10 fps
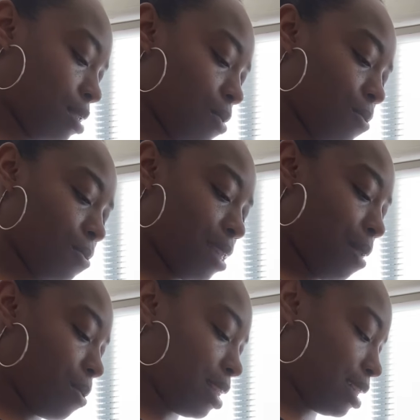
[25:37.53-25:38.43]
Oh,
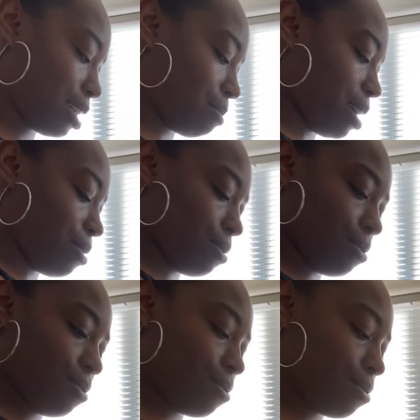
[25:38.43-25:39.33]
that wanted to come out.
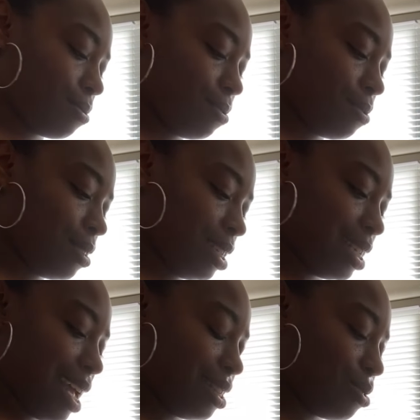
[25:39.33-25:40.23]
Oh,
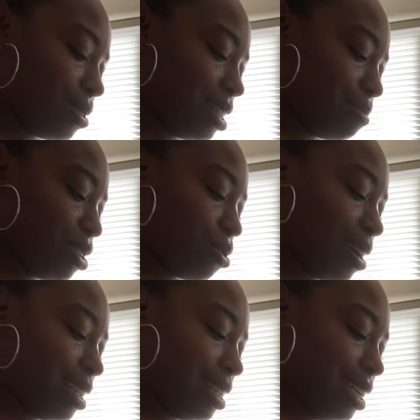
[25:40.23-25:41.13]
that's doing something
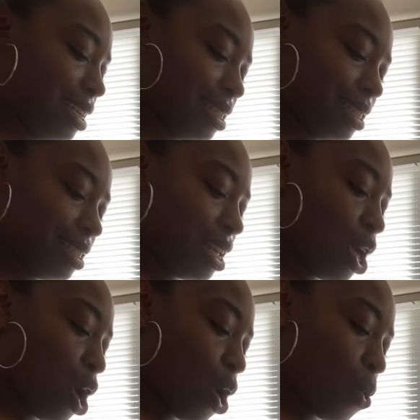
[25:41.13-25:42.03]
crazy.
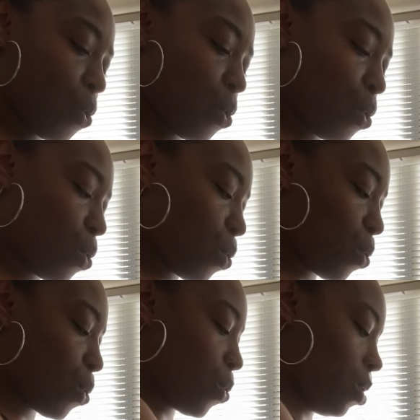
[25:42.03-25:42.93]

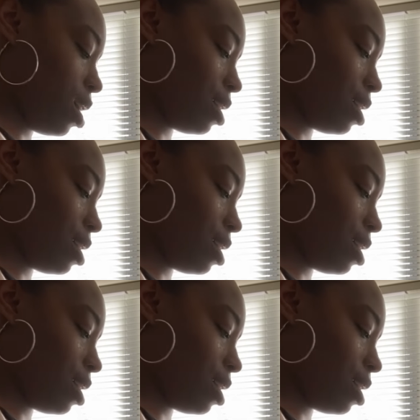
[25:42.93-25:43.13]
Oh.